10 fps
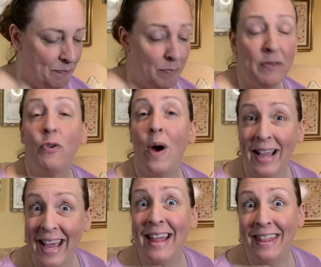before I
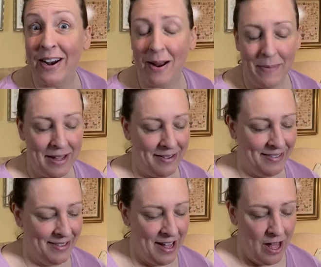get there, I mean.
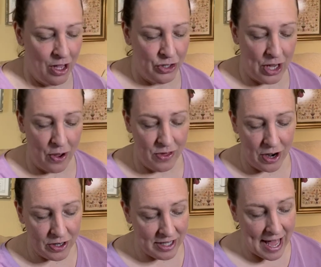So
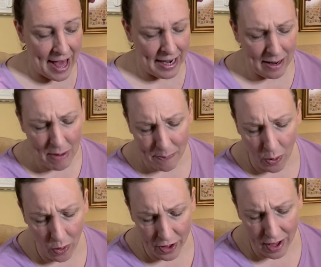there's that. And let me
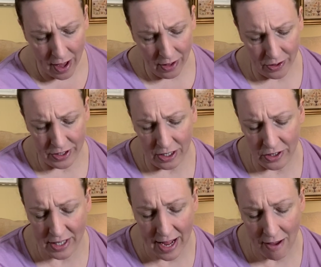pull the colors. It
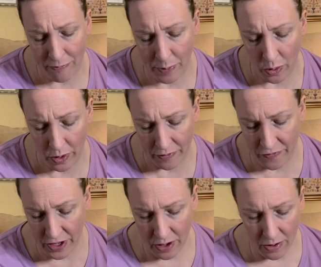looks like I've pulled a
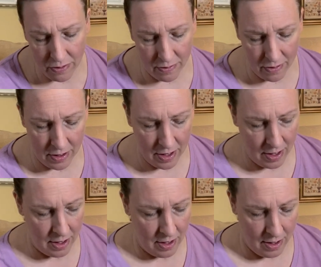few.
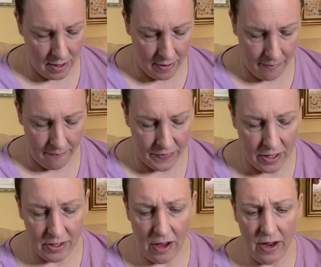
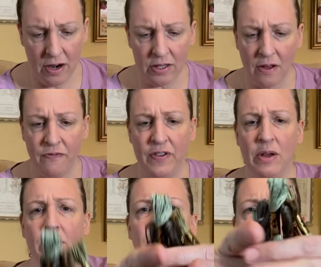So here's a few of the